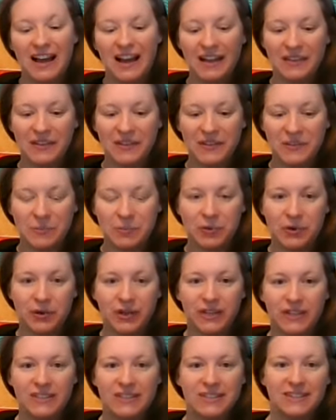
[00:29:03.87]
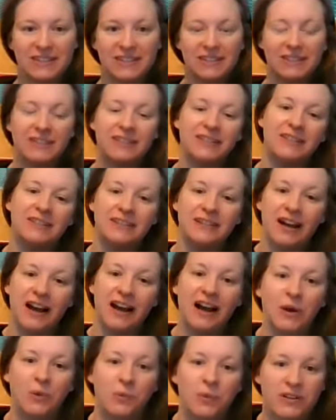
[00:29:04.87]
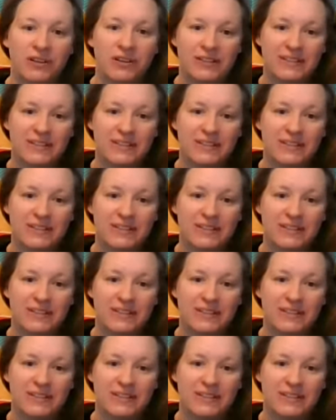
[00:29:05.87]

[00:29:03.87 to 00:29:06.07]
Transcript: At this point, I want